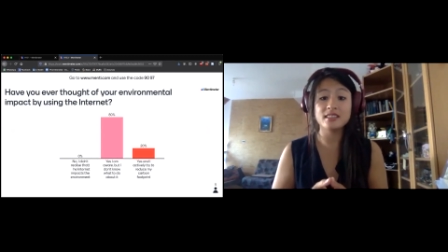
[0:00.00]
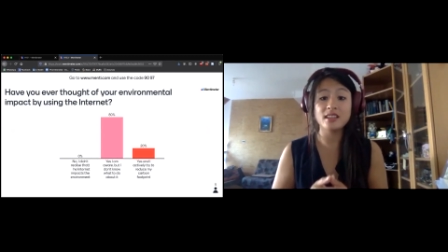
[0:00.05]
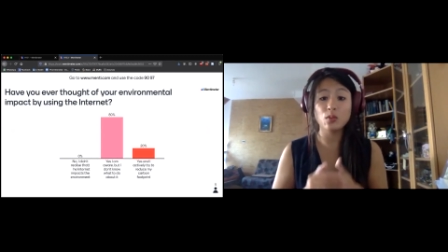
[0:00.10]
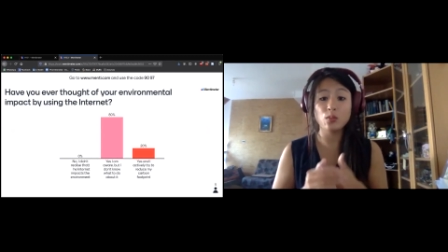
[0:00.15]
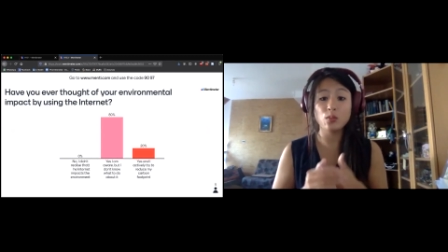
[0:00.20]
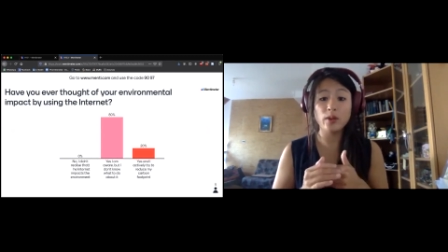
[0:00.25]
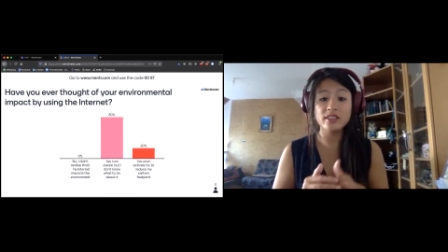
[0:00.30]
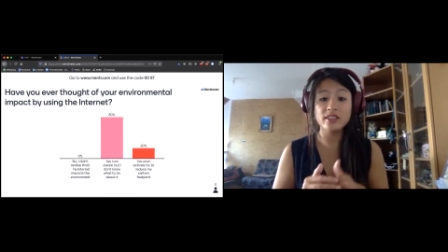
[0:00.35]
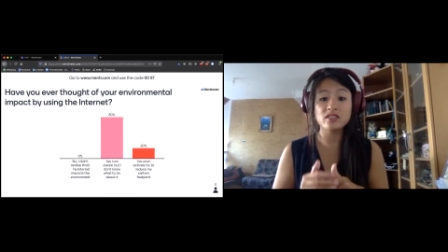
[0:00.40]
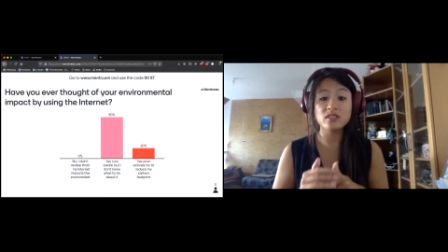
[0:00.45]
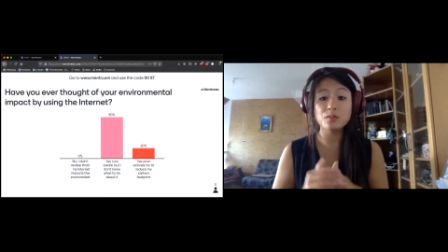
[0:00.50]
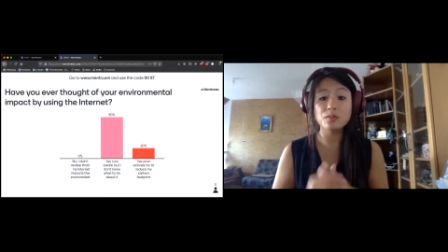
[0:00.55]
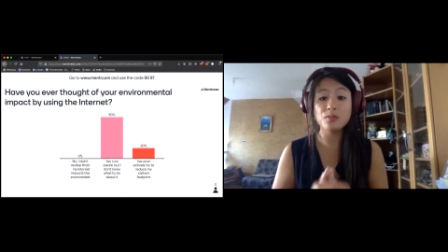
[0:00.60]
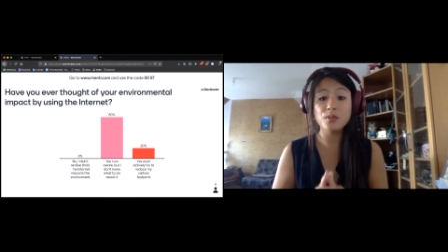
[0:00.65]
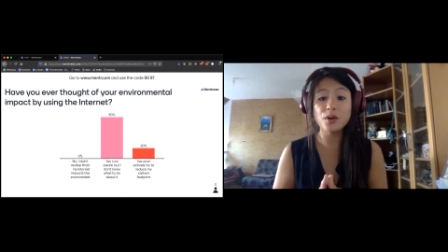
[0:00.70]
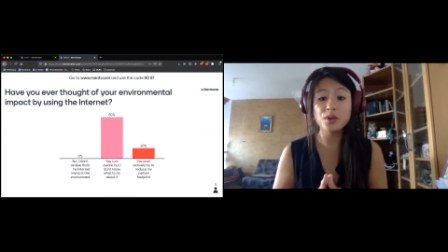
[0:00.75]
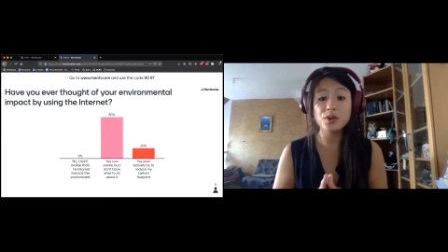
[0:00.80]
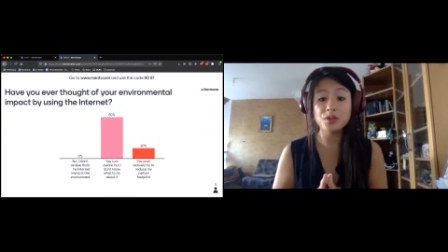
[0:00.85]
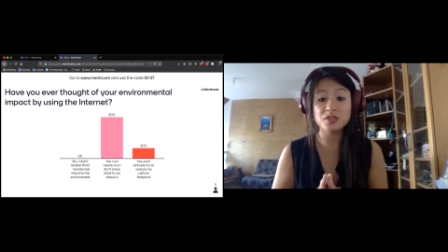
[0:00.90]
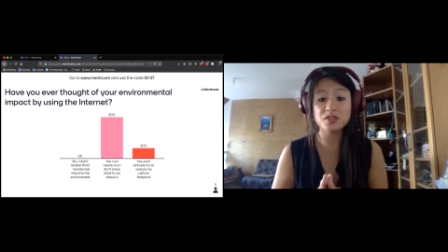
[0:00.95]
that weighs the
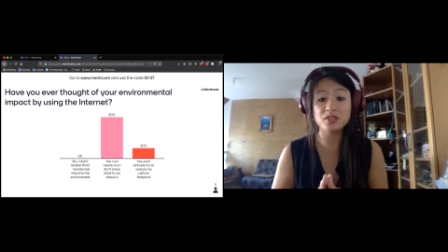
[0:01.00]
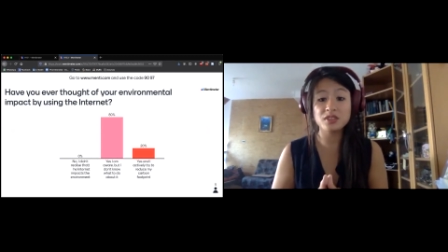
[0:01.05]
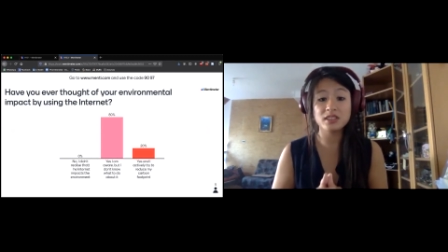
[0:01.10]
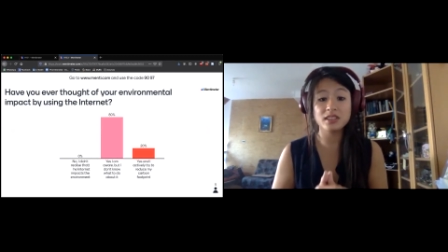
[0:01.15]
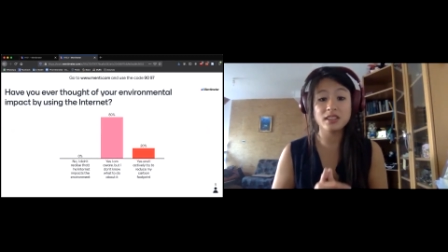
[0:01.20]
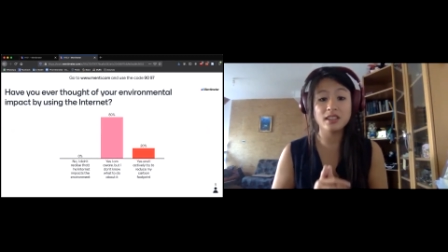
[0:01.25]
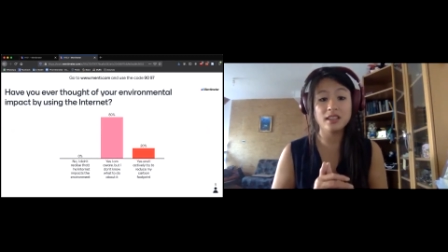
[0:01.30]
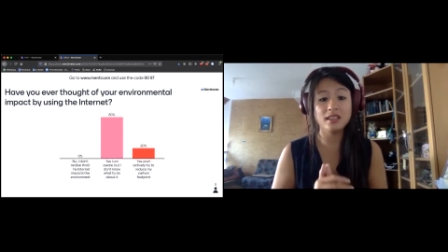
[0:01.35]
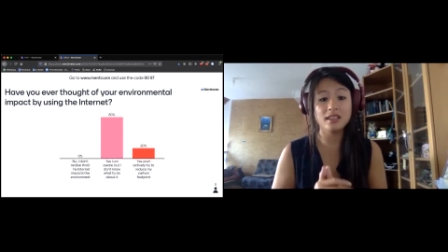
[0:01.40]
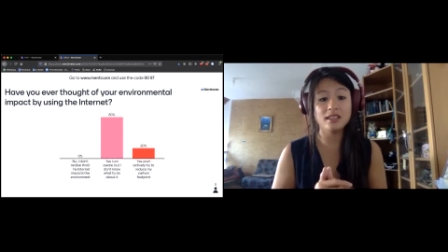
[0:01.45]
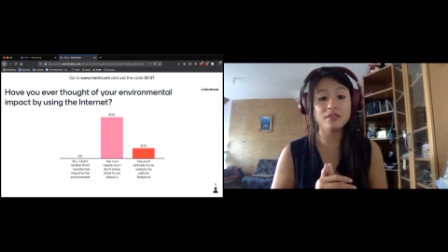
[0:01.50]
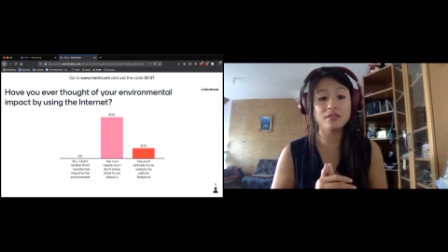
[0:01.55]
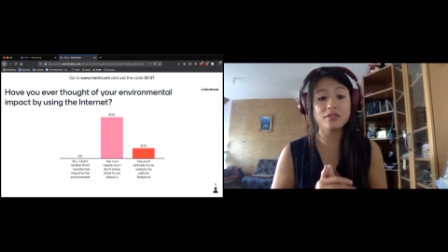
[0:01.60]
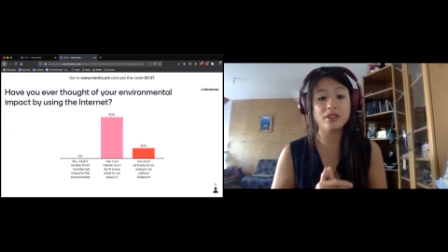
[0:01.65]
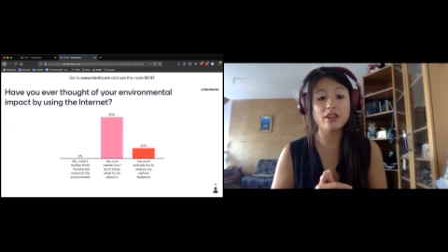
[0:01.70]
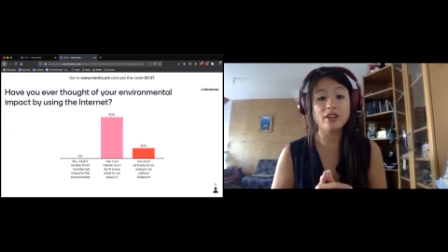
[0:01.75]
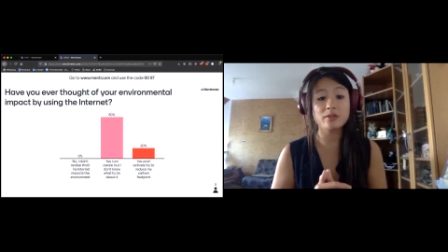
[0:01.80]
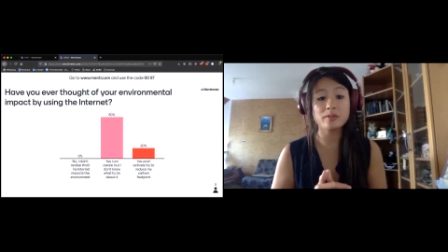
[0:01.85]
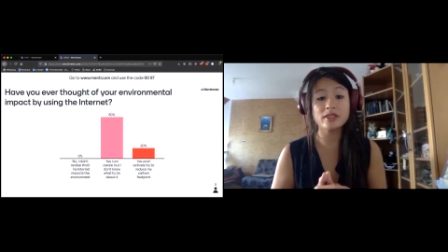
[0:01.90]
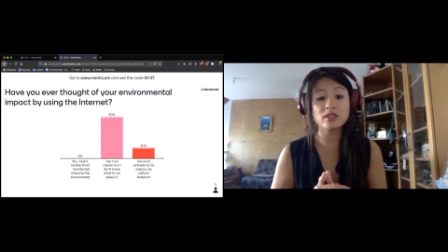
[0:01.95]
most in the
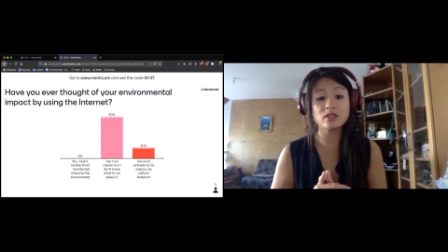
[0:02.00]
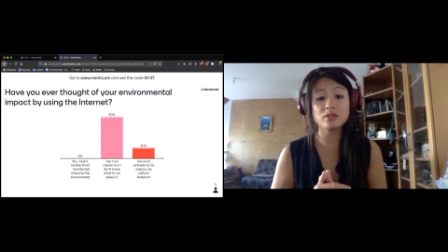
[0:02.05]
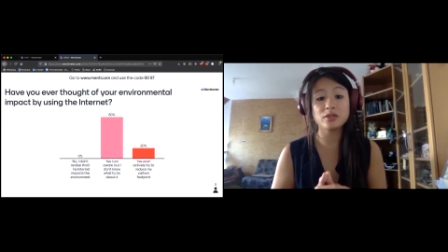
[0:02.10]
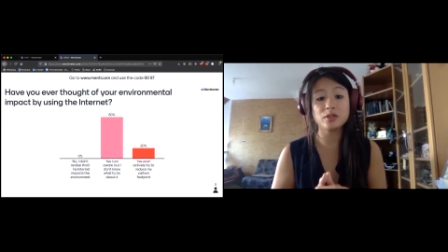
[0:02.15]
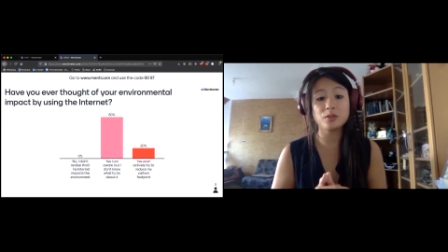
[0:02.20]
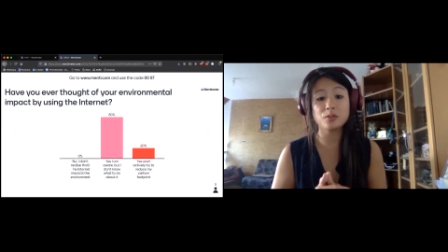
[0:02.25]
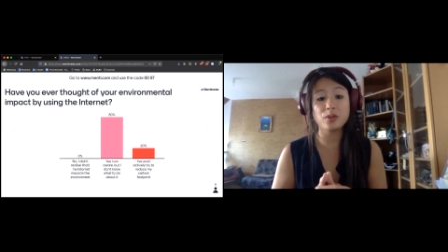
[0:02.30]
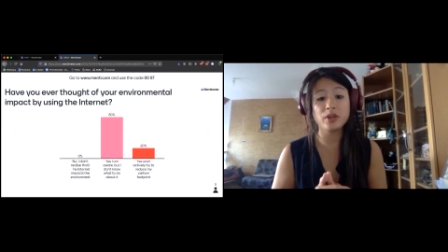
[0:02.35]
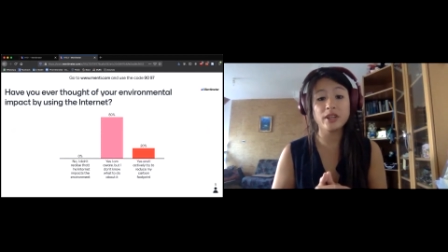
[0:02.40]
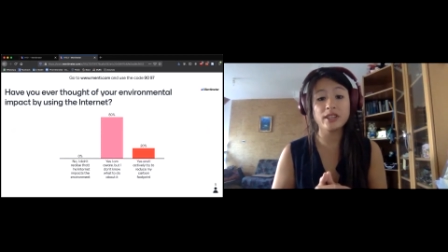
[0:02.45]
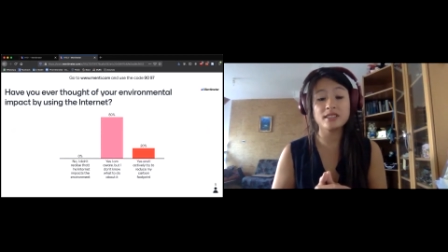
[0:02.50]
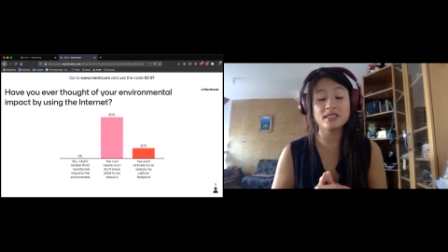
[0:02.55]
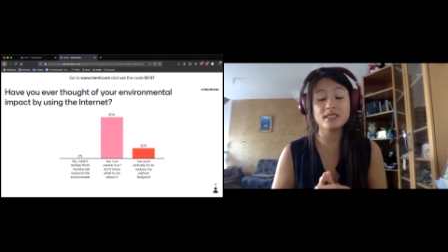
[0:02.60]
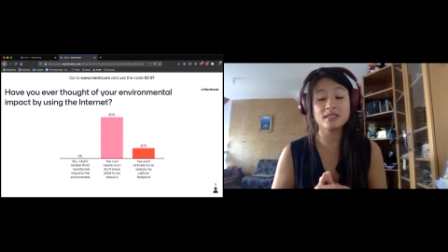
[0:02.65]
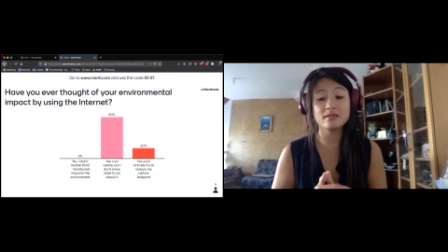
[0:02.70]
environmental footprint.